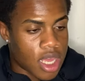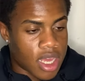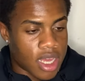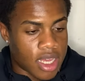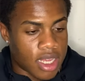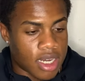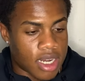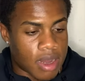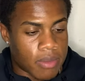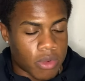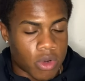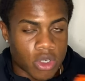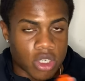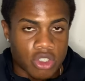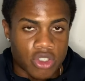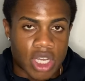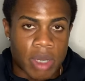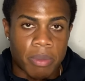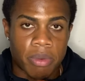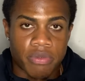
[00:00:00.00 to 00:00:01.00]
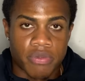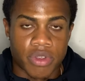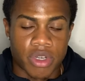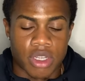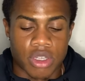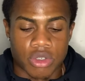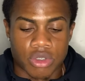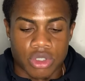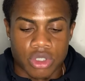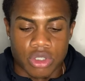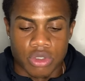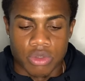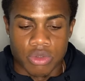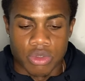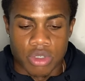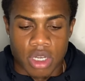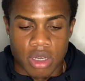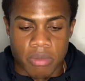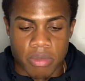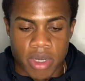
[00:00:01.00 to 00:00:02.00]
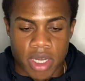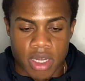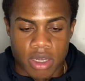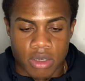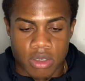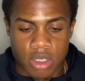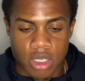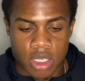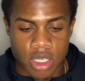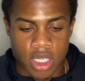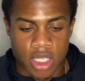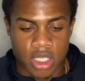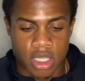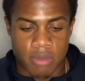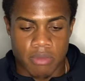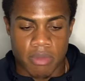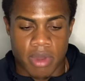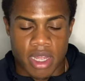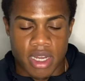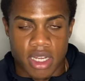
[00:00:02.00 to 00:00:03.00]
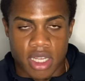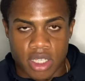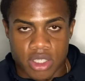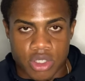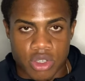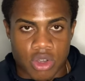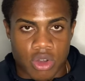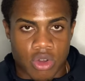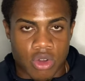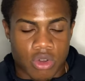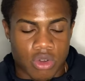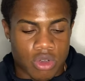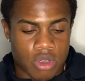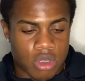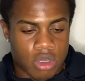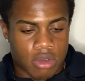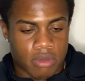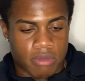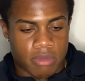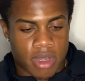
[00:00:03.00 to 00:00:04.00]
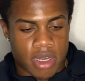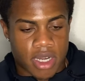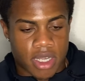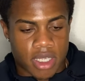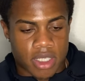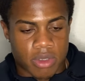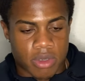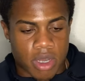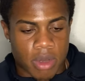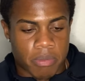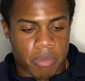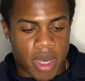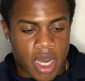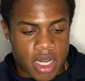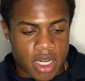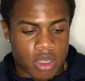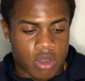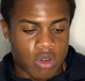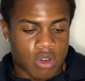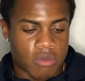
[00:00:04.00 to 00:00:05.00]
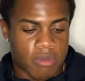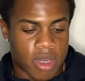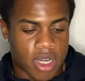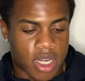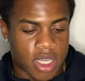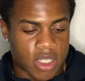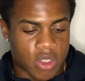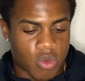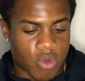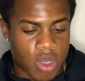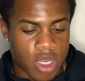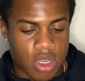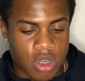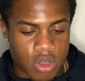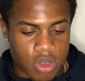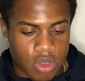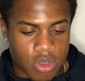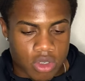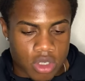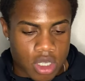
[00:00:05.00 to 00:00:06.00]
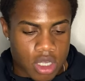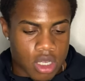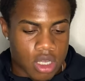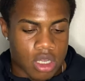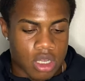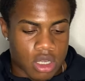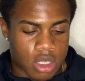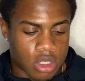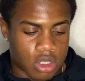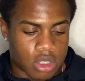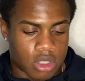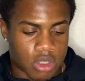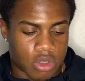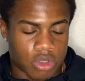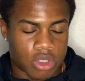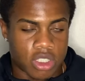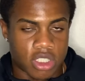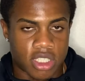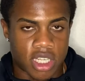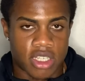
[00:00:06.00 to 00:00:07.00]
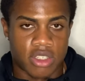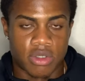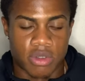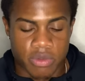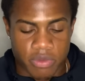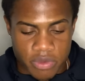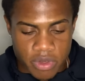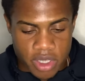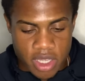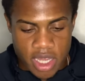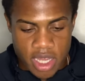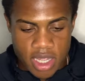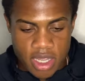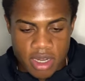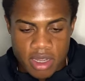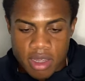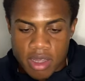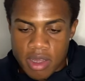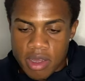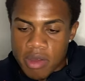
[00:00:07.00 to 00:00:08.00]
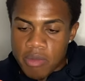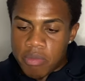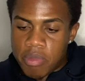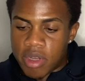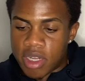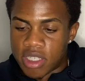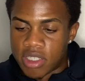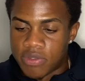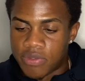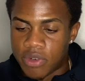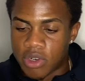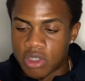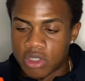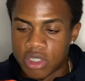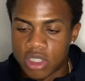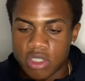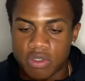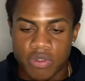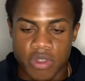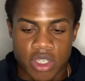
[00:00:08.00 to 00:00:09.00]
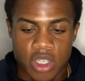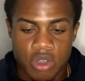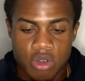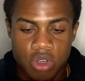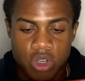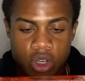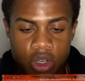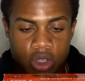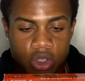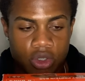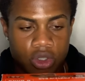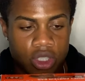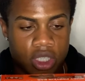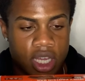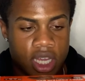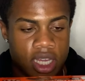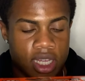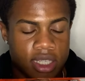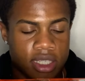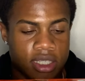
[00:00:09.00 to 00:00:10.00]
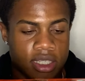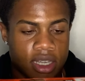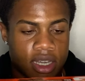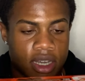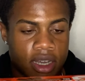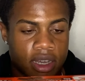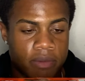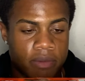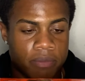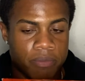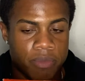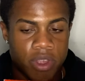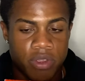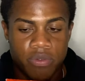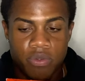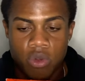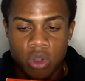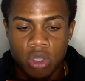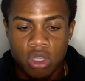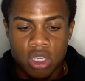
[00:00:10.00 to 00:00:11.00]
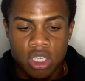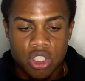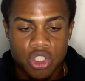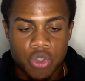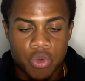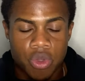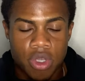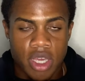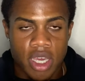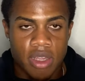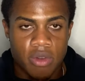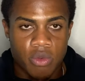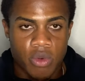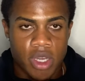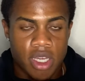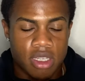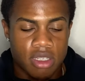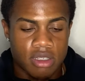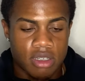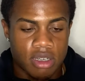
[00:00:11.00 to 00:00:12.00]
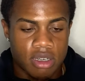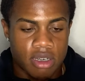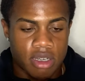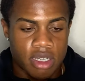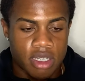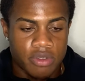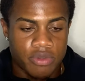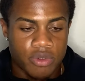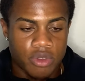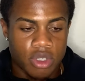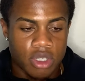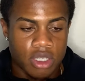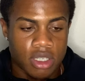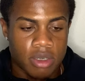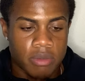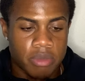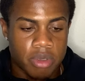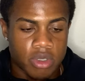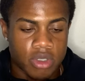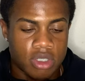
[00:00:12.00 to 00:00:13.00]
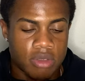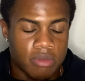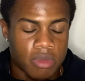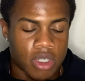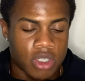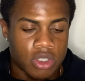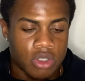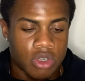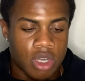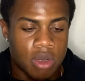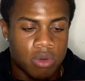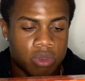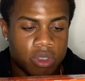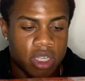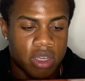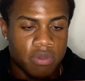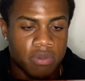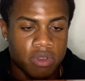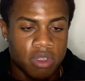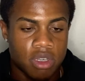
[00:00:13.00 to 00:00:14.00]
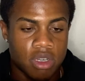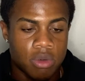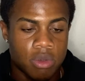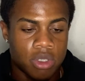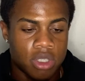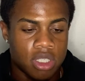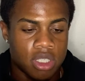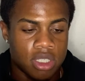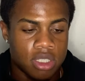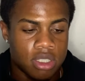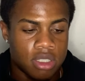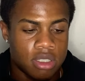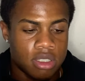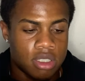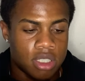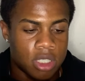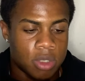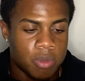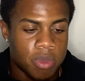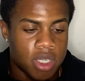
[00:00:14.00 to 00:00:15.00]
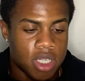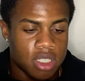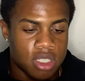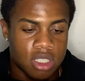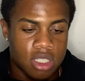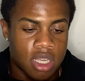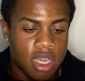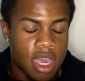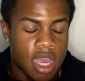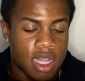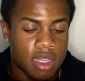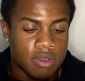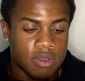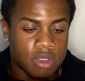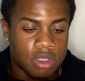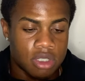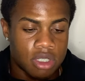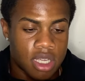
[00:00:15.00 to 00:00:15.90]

And I'm going to drop a video soon about my next goal, my next body goal, my next weight goal. So stay tuned for that. But as far as this video goes, guys, if you are looking to gain weight, all right, if you're looking to build some muscle, I would definitely go with this just because of the calories.